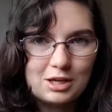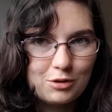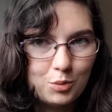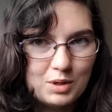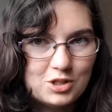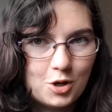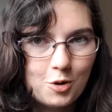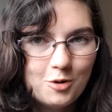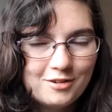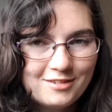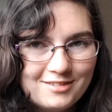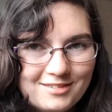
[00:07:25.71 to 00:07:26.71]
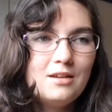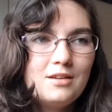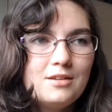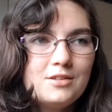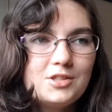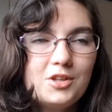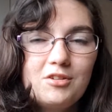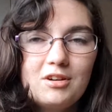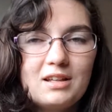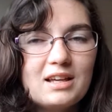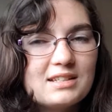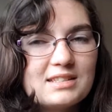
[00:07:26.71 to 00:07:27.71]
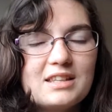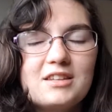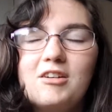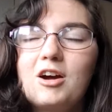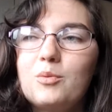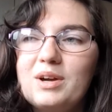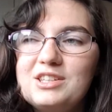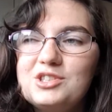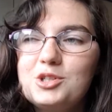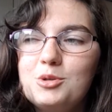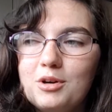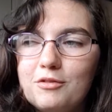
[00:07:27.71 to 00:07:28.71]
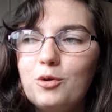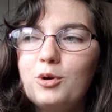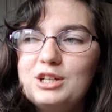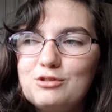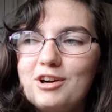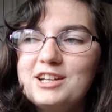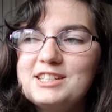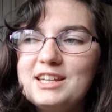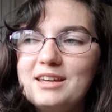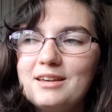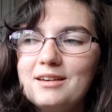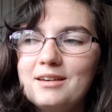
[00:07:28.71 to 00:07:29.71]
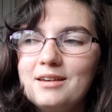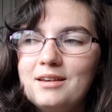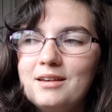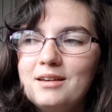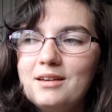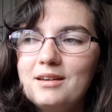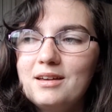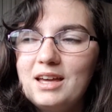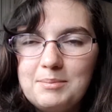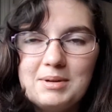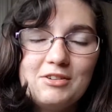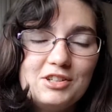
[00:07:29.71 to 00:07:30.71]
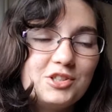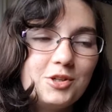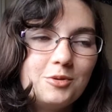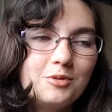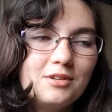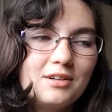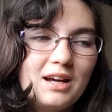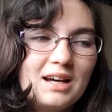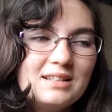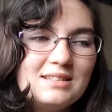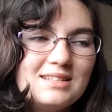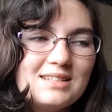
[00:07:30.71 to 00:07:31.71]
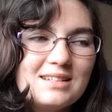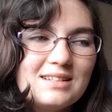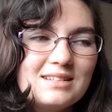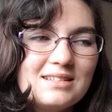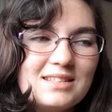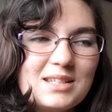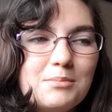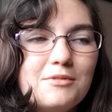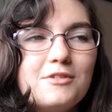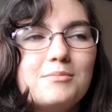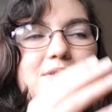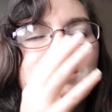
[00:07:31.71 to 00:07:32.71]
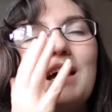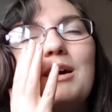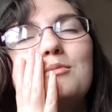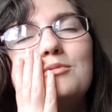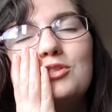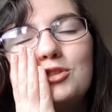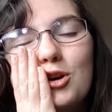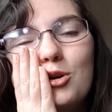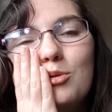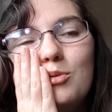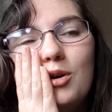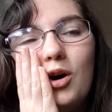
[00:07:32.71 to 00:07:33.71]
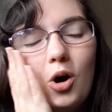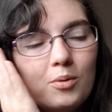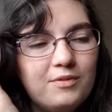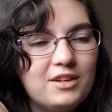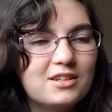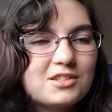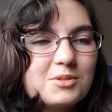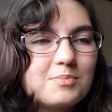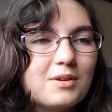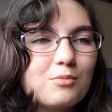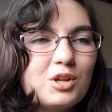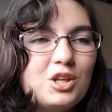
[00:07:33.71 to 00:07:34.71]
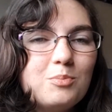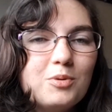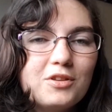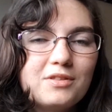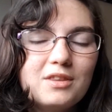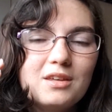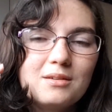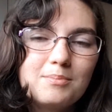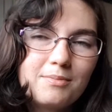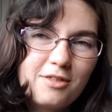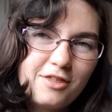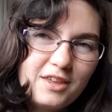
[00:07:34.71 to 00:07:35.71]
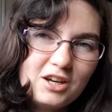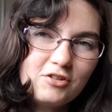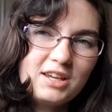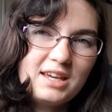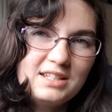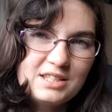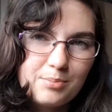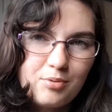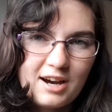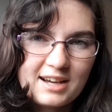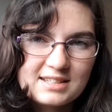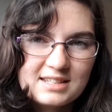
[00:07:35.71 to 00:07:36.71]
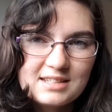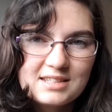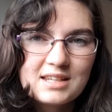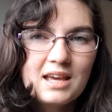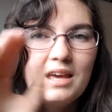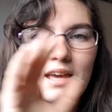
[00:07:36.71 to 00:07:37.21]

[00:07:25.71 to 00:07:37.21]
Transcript: out the window. So like I said, there are ways to avoid writing a Mary Sue, and some of them sound so obvious, but when you put the theory into practice,